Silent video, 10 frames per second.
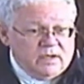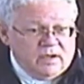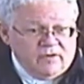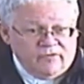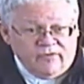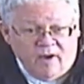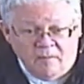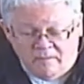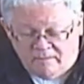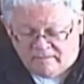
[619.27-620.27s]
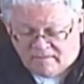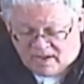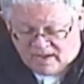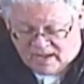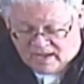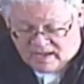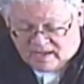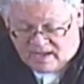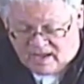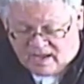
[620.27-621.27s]
from
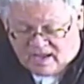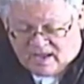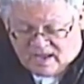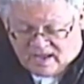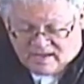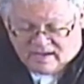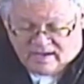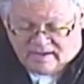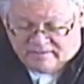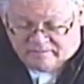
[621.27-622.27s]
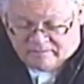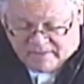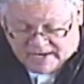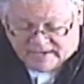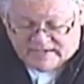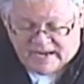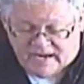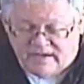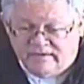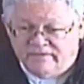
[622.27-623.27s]
a
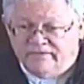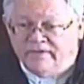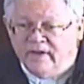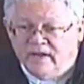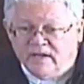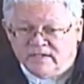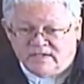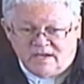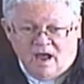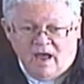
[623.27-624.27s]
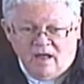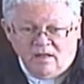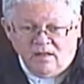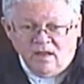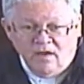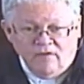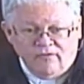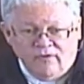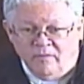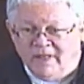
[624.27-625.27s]
meditative style,
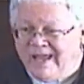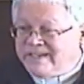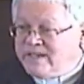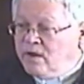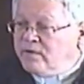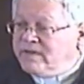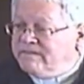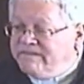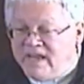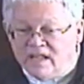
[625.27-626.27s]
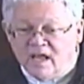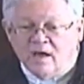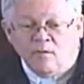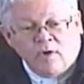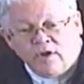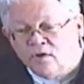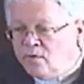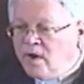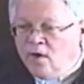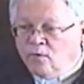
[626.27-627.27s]
from Lectio Divina, where you
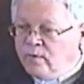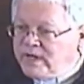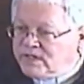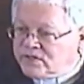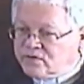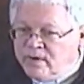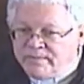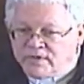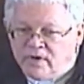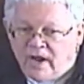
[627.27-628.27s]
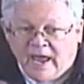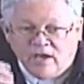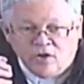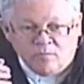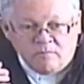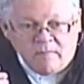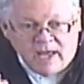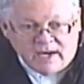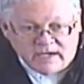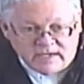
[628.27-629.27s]
read Scripture and you
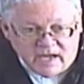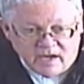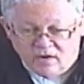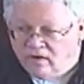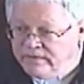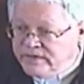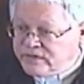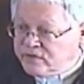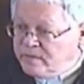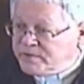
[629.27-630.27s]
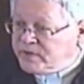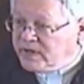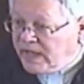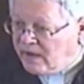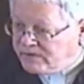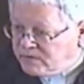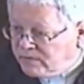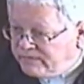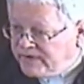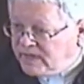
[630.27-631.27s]
meditate on the Scripture and allow it to
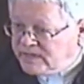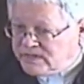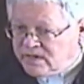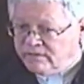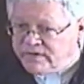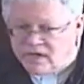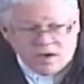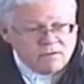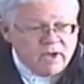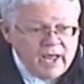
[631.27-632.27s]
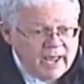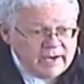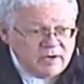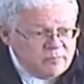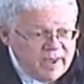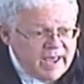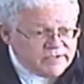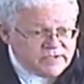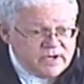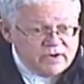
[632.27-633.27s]
reveal itself to you. And in
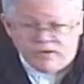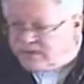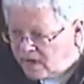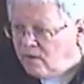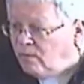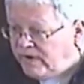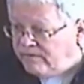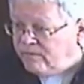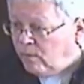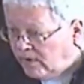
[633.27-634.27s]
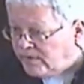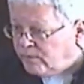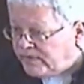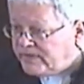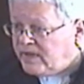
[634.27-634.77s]
past years, we've worked with